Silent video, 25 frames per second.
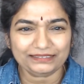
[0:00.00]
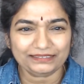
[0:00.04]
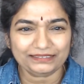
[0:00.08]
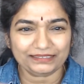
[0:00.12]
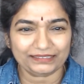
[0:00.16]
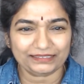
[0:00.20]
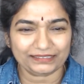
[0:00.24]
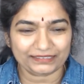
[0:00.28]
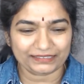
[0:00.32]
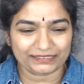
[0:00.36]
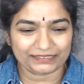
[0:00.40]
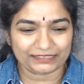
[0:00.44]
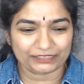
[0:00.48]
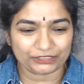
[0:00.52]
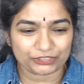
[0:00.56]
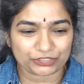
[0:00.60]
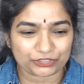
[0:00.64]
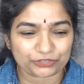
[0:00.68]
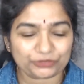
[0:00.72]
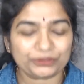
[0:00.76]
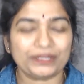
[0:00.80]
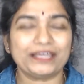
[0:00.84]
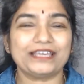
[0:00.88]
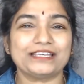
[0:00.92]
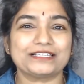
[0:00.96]
in
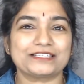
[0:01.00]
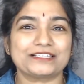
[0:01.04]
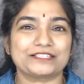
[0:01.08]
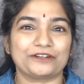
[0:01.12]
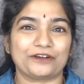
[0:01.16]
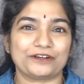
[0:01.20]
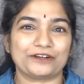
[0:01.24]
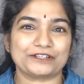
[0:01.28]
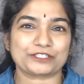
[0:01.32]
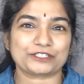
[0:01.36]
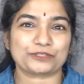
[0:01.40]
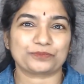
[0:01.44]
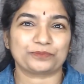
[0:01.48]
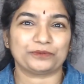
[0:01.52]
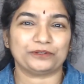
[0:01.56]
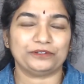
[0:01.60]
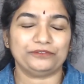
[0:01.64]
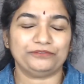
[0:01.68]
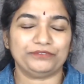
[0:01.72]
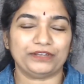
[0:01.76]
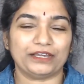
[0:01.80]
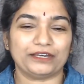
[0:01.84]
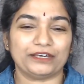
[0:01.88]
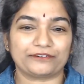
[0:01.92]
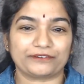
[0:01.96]
today's gospel, we
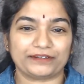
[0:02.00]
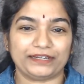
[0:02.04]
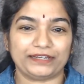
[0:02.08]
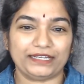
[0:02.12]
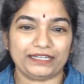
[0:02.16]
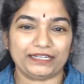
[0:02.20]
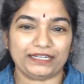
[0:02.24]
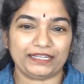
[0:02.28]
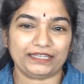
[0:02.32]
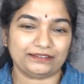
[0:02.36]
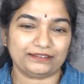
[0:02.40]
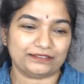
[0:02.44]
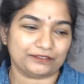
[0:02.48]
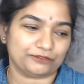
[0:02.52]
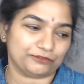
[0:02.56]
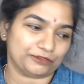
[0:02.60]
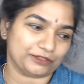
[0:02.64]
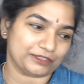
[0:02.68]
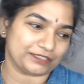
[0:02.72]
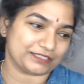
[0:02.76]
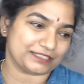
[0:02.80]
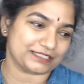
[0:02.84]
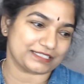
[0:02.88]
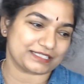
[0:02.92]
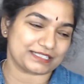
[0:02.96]
are reading the
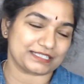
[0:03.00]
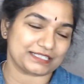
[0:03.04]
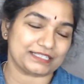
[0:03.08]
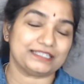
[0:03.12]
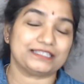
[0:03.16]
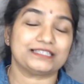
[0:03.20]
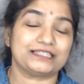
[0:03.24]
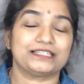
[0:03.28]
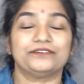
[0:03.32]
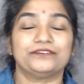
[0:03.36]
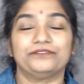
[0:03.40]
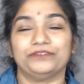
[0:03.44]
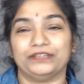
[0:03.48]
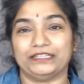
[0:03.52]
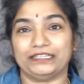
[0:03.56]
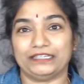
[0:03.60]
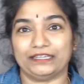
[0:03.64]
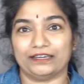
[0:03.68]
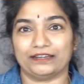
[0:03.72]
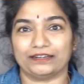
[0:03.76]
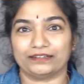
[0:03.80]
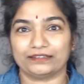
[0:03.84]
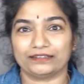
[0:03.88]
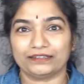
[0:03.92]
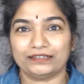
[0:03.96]
workers in the vineyard.
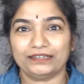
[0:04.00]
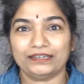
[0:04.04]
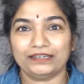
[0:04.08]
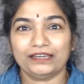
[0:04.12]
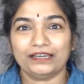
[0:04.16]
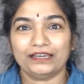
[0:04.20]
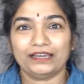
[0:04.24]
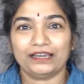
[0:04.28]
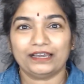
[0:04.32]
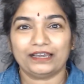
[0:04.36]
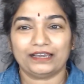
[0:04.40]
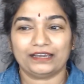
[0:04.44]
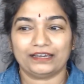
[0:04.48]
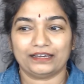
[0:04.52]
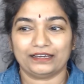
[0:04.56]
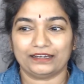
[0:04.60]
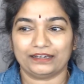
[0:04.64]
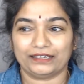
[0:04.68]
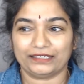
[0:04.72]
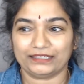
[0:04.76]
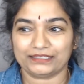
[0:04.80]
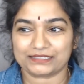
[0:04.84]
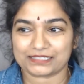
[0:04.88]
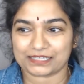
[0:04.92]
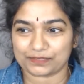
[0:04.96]

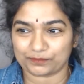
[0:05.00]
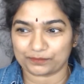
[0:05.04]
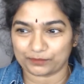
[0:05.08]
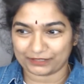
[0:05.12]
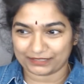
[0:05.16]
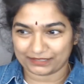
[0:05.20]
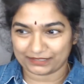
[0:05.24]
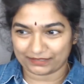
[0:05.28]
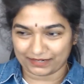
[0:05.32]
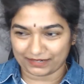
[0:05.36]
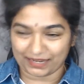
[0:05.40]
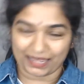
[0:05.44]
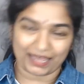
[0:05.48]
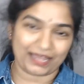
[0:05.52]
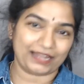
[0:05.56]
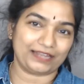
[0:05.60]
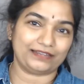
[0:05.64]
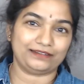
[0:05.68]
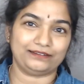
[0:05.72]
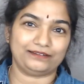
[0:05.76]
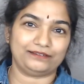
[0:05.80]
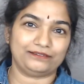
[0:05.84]
It's about the landowner,